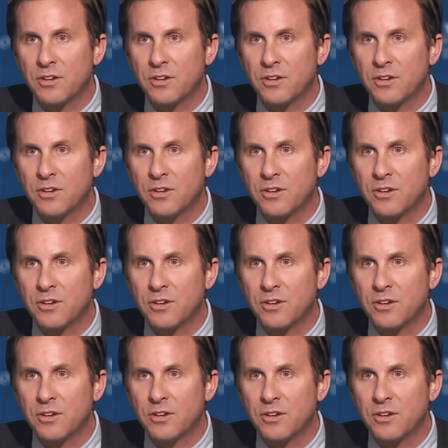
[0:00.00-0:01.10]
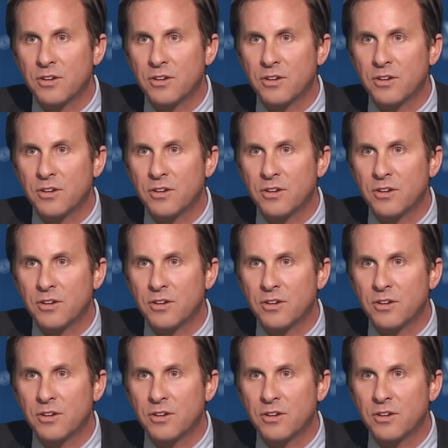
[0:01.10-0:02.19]

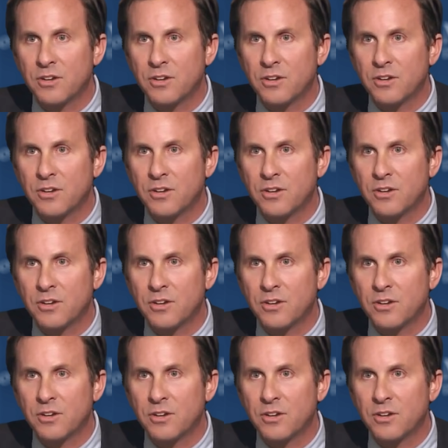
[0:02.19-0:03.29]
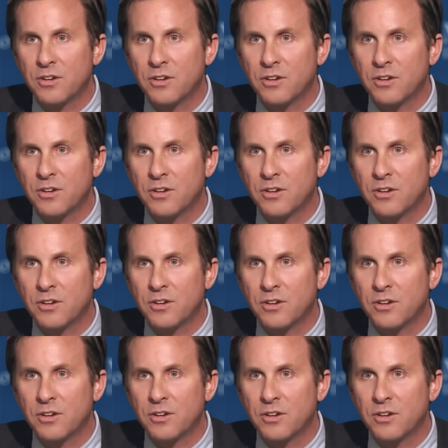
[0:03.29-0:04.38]

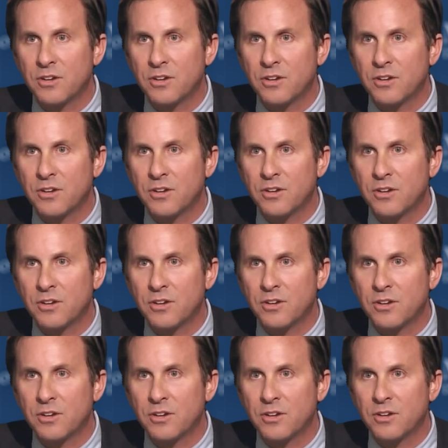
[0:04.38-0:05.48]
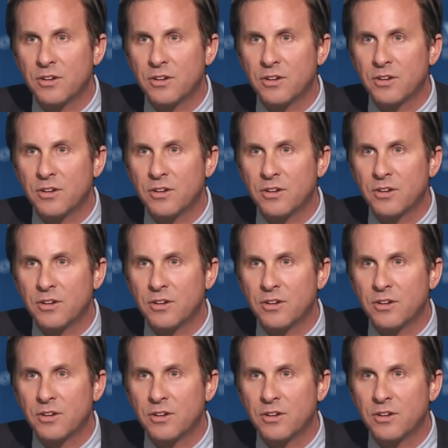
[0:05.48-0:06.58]
The face doesn't move, so there is nothing to read.